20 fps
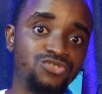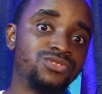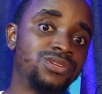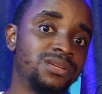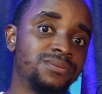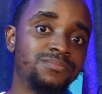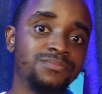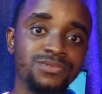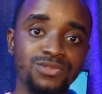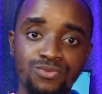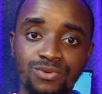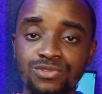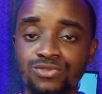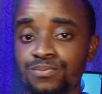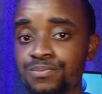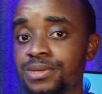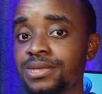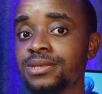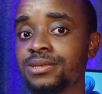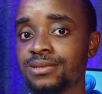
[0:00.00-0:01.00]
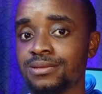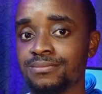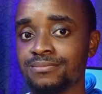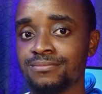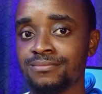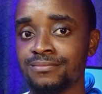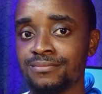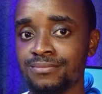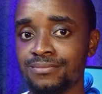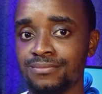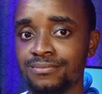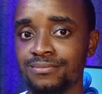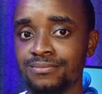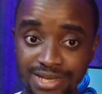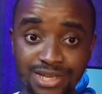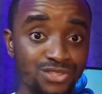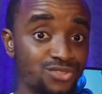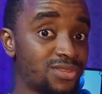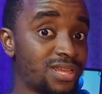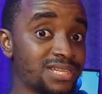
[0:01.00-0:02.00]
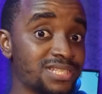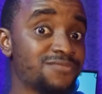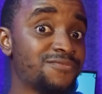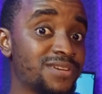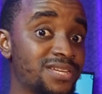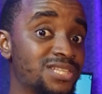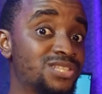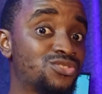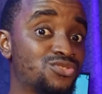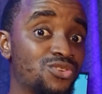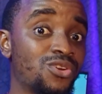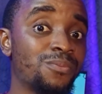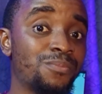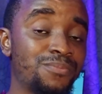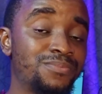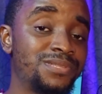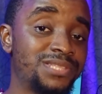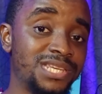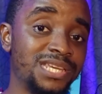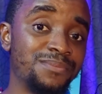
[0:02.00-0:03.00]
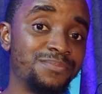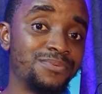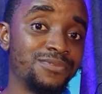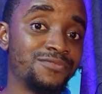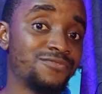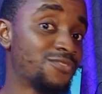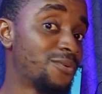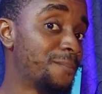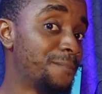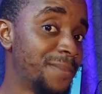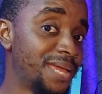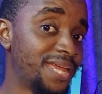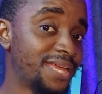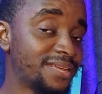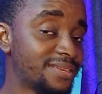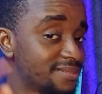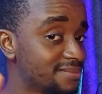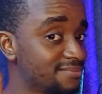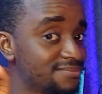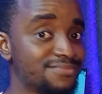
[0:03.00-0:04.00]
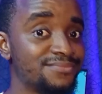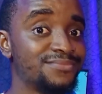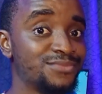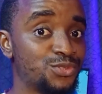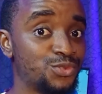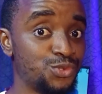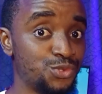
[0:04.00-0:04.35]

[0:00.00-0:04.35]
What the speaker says: the dream you want to be. So that's a very strong tip from me